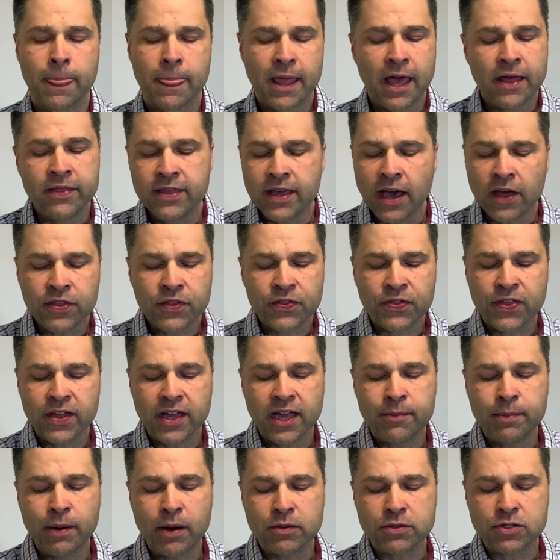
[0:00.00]
And the other thing
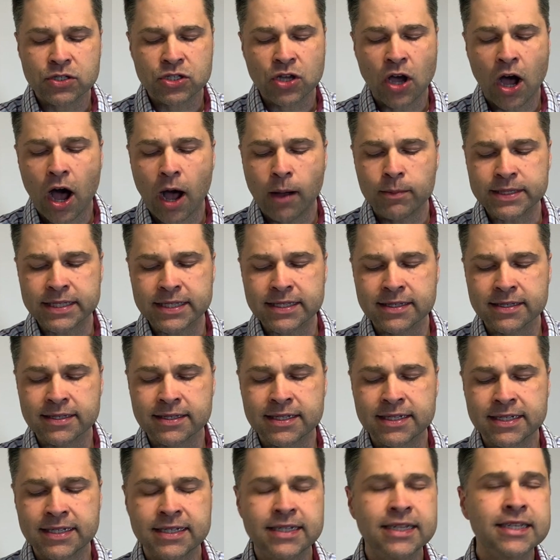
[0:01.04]
about Thomas's
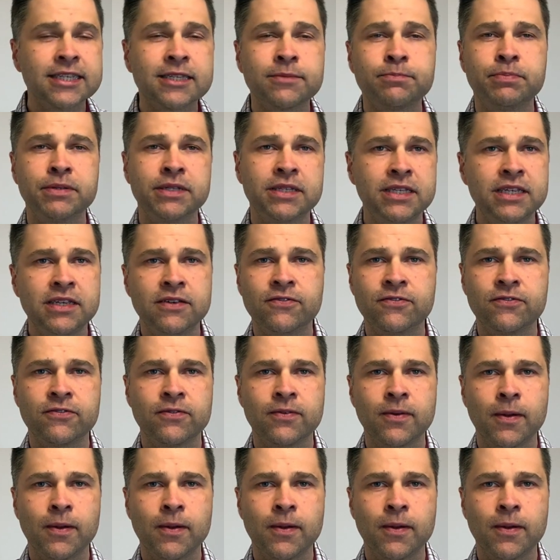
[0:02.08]
disbelief